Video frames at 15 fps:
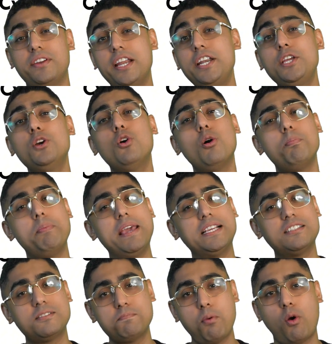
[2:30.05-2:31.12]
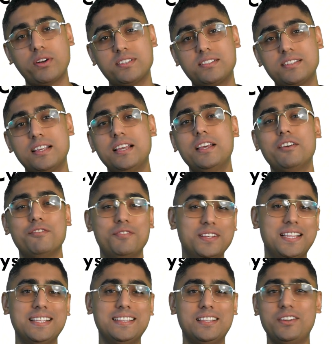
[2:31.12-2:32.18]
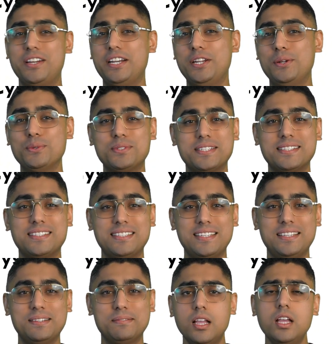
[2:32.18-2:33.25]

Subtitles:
radio-opaque spots within the radiolucency.